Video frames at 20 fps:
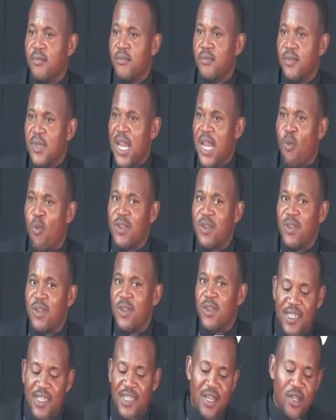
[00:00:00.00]
Now, what is
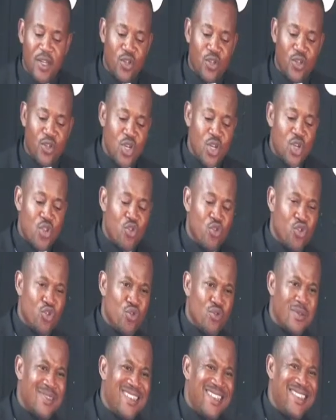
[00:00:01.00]
skill? To do
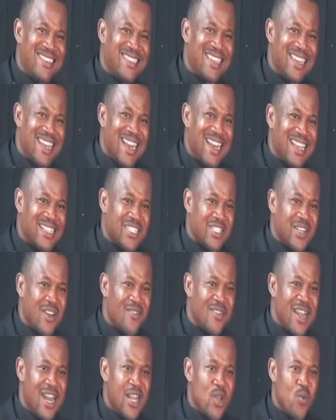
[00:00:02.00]
things in an
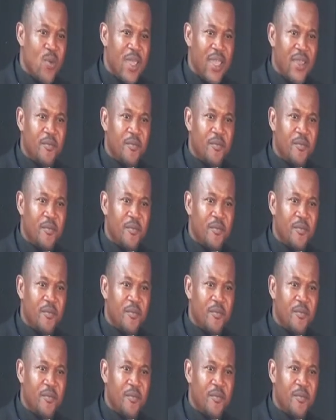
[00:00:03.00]
extraordinary way.